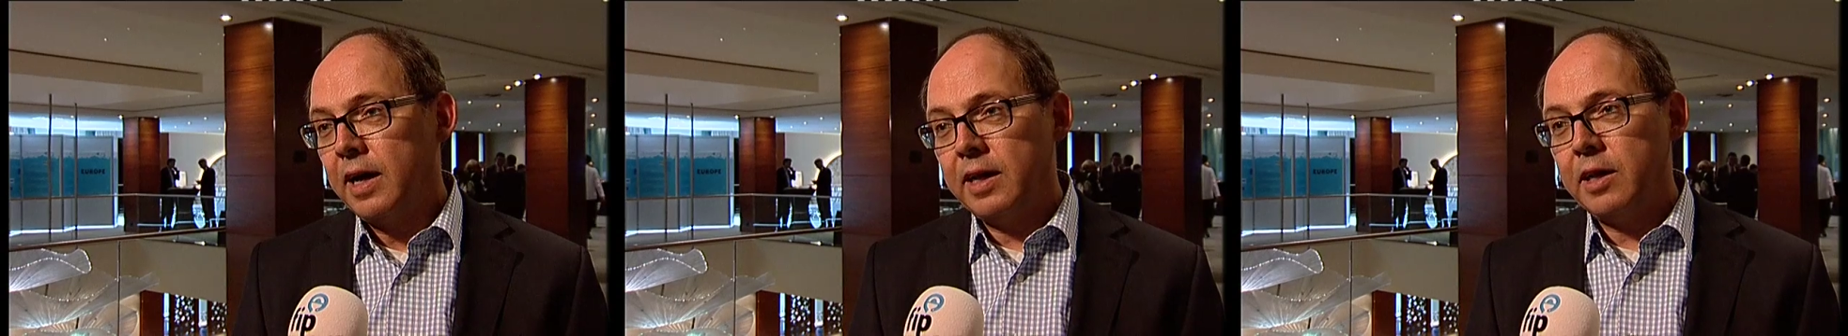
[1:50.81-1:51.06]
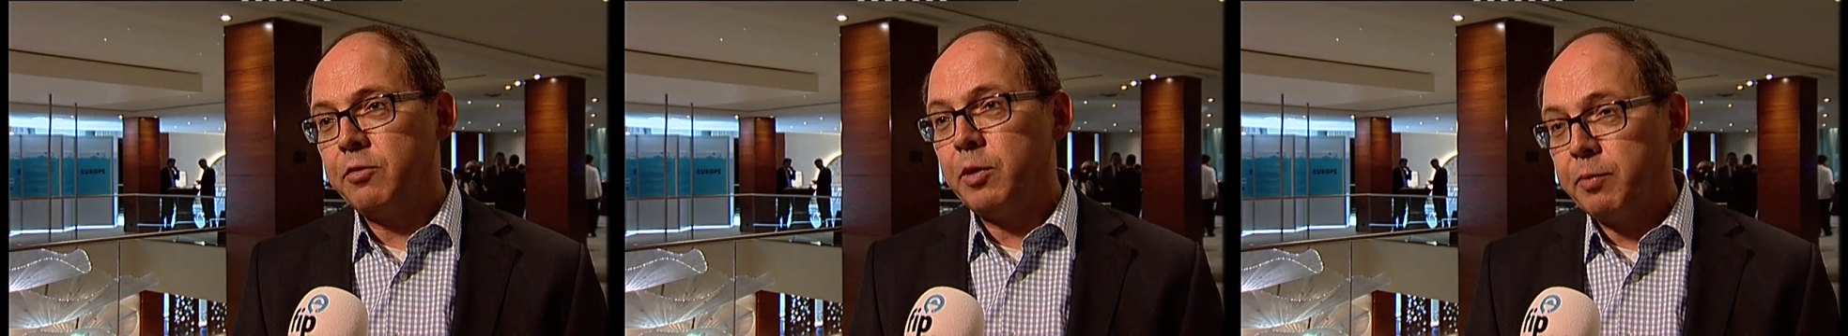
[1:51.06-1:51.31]

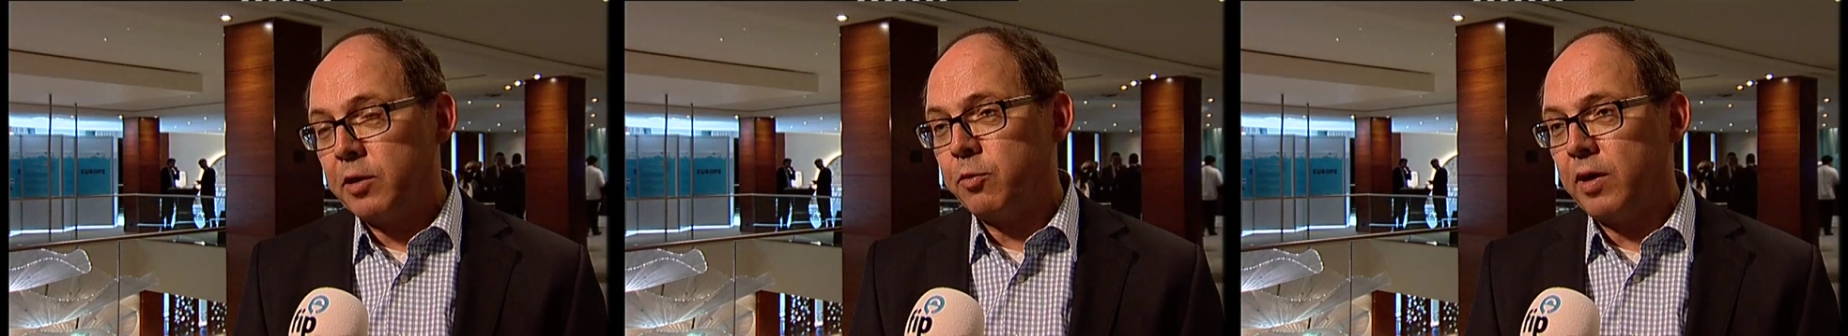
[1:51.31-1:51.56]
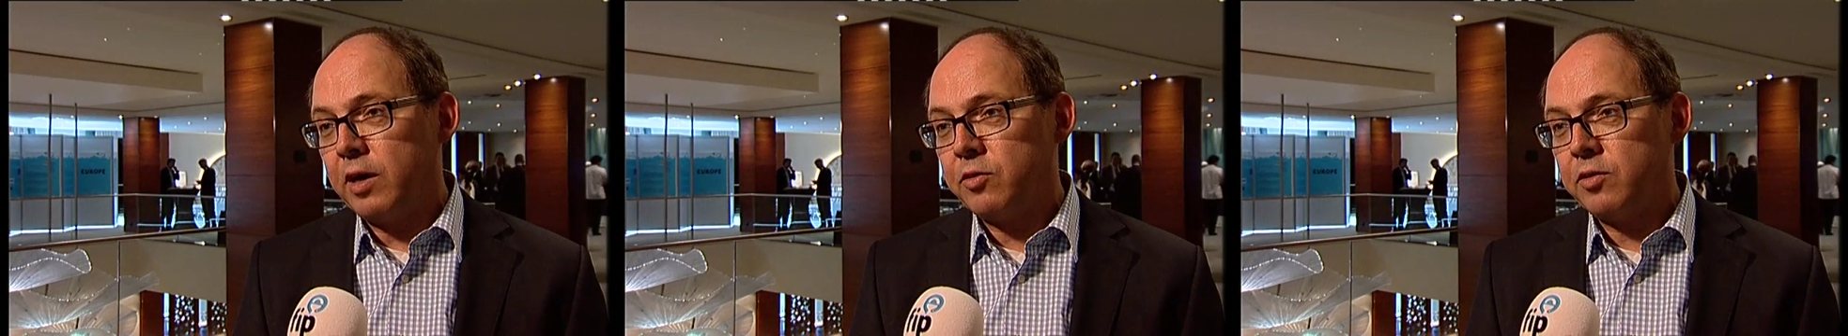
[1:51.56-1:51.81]
And if they pay
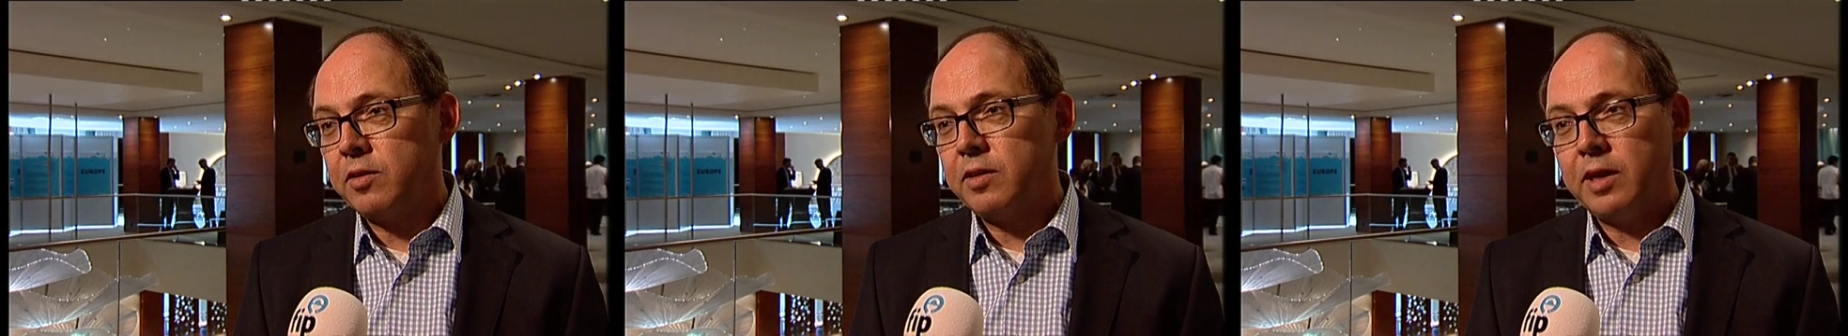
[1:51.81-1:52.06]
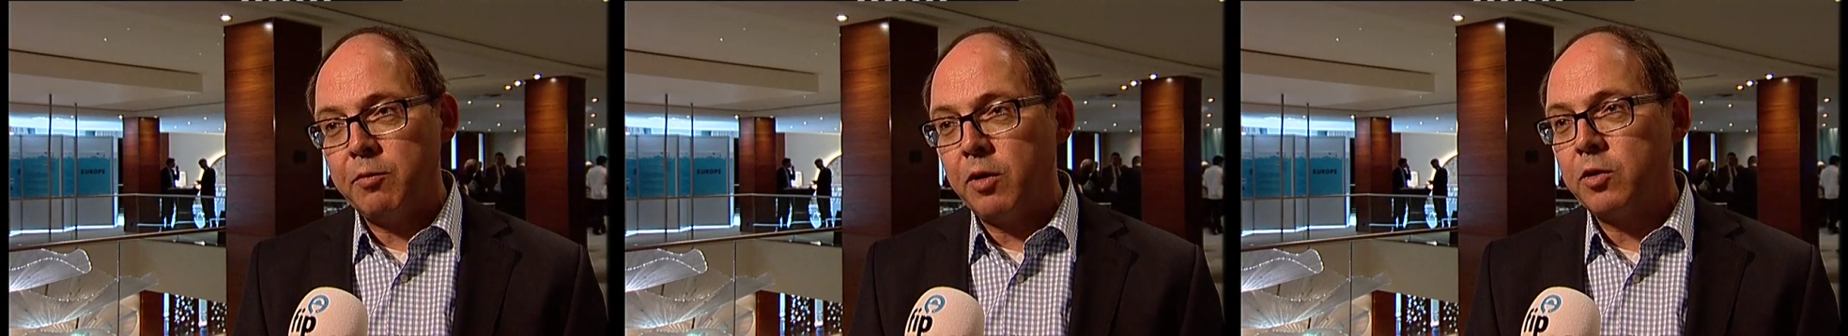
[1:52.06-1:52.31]
twice,
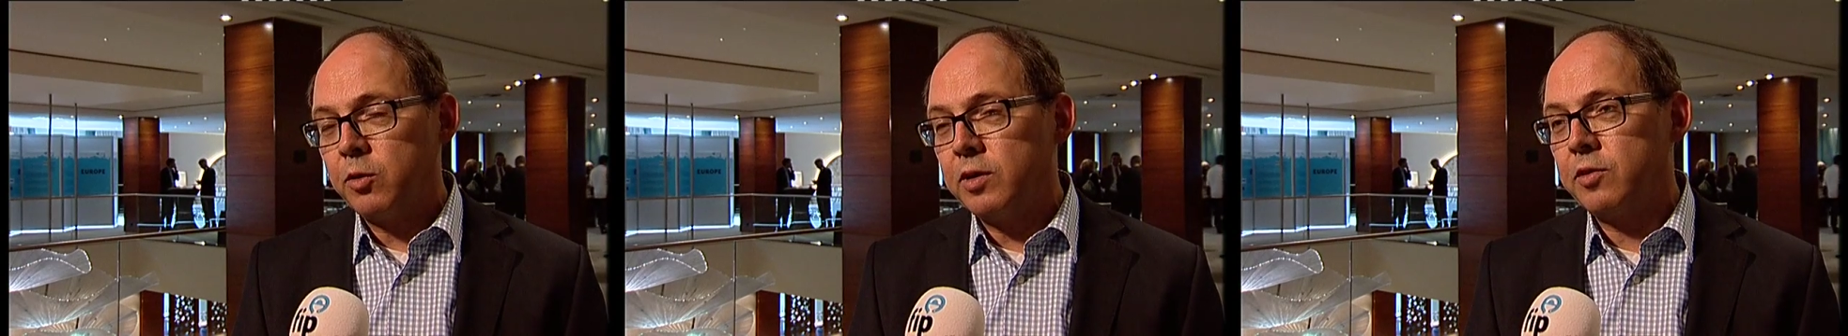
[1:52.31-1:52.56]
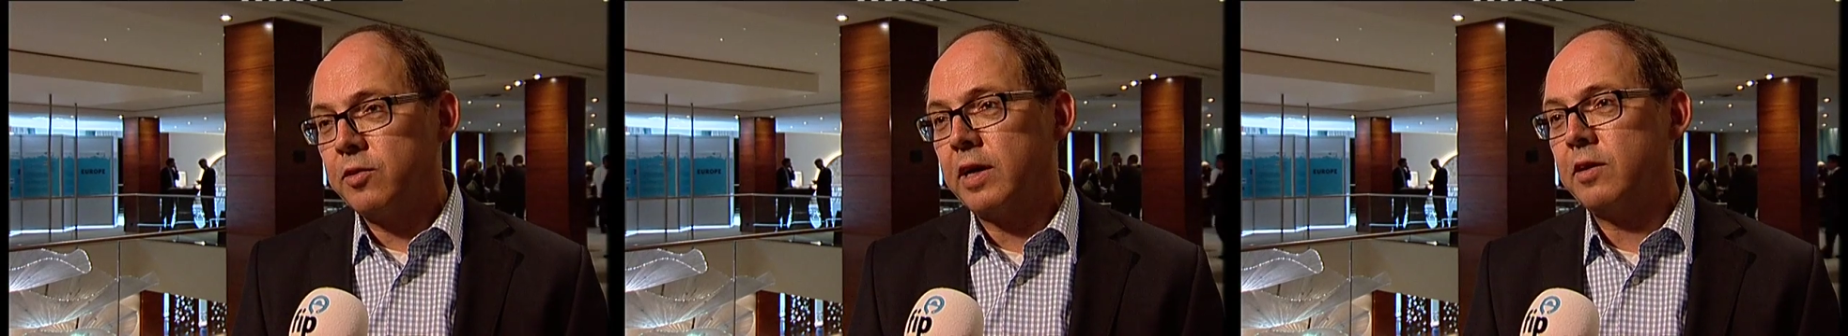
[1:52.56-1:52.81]
they won't do
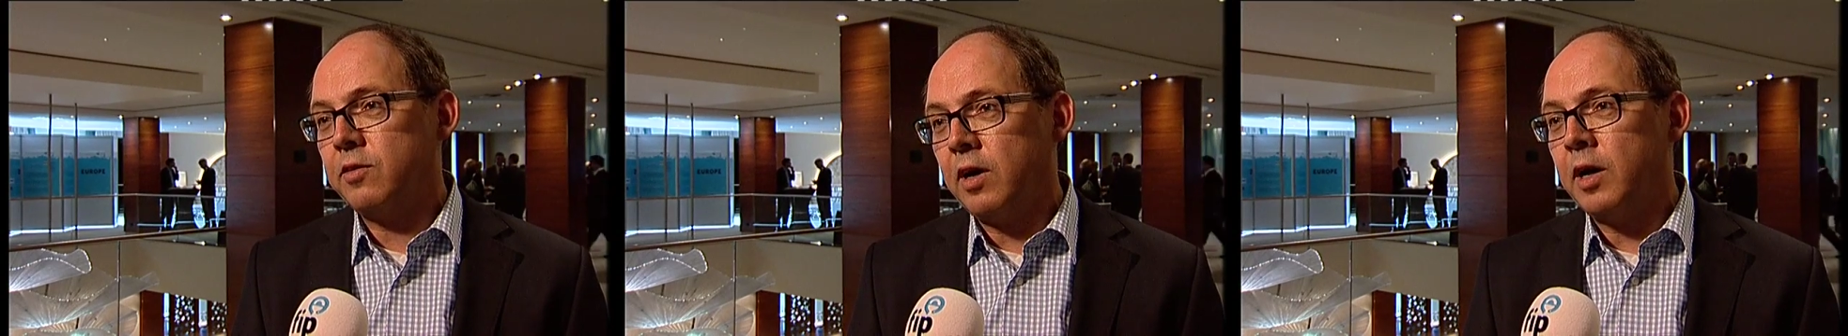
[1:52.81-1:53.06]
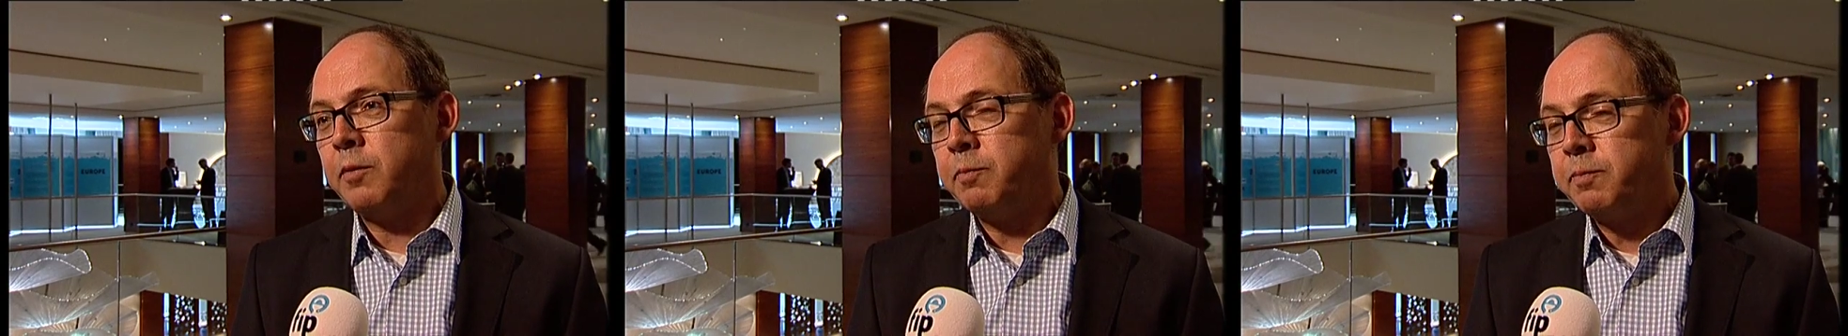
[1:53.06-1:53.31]
it the second
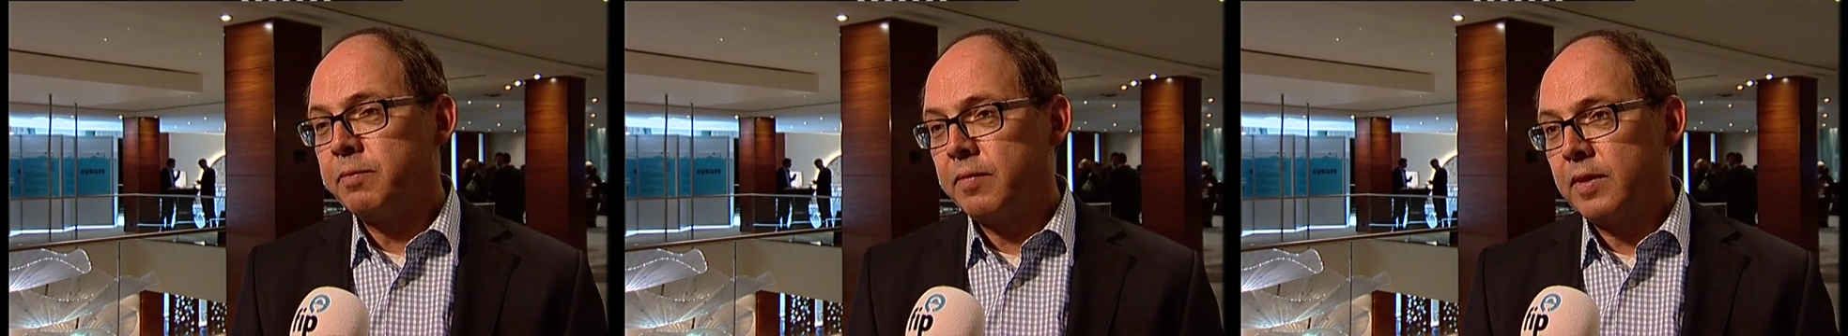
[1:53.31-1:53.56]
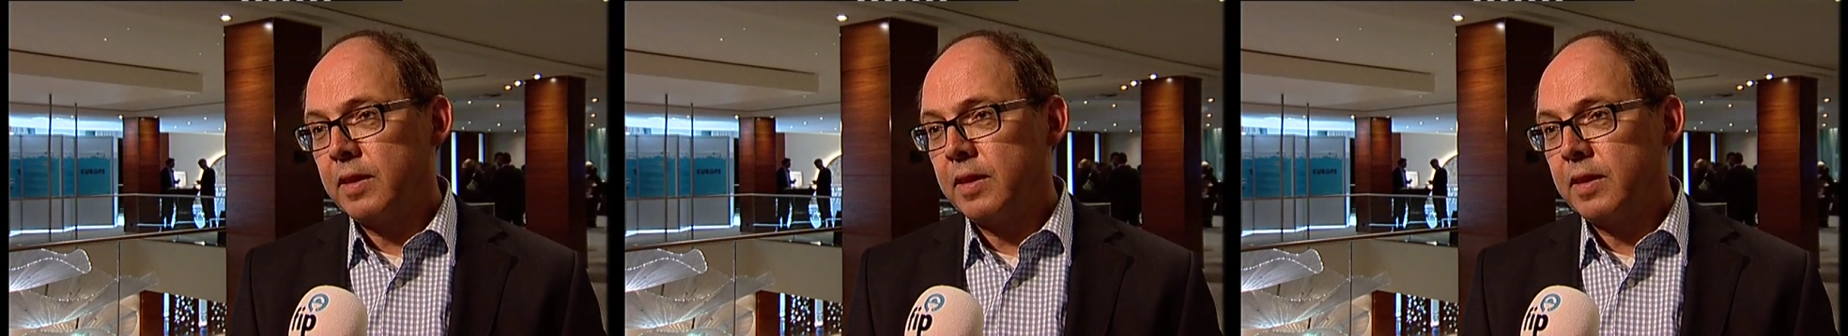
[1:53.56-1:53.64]
time.